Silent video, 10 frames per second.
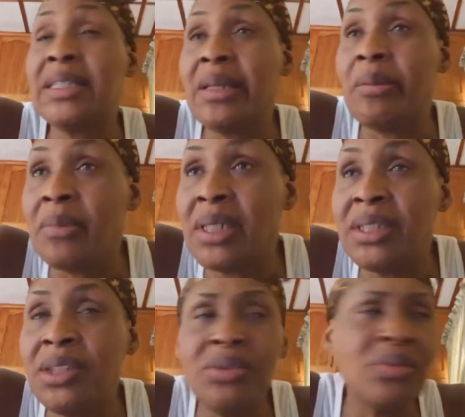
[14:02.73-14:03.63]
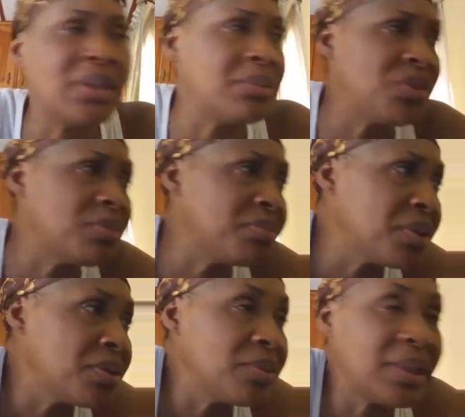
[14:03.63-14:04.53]
their money, you don't want them to
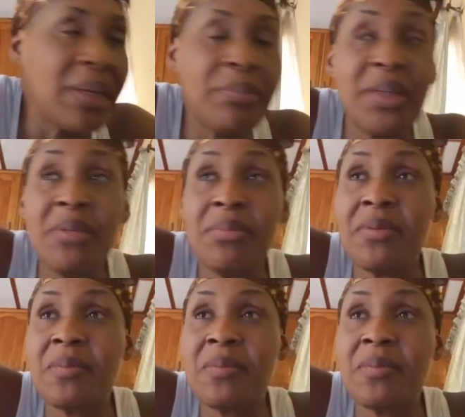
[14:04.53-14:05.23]
bond with that baby.